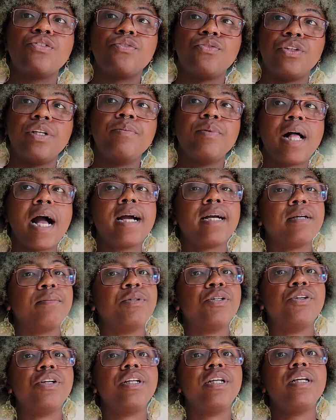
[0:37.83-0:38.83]
free Black
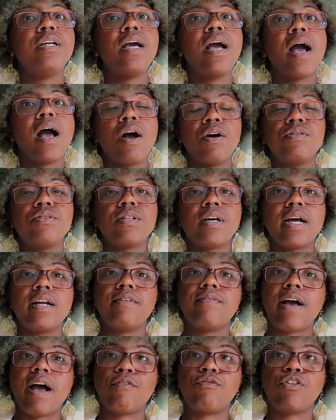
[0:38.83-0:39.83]
community outside
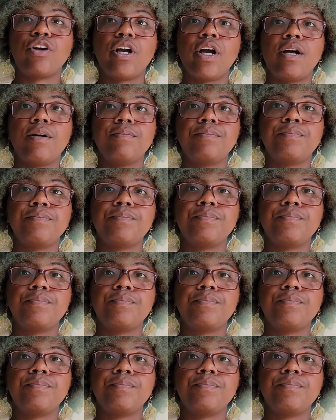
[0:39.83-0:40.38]
of Africa.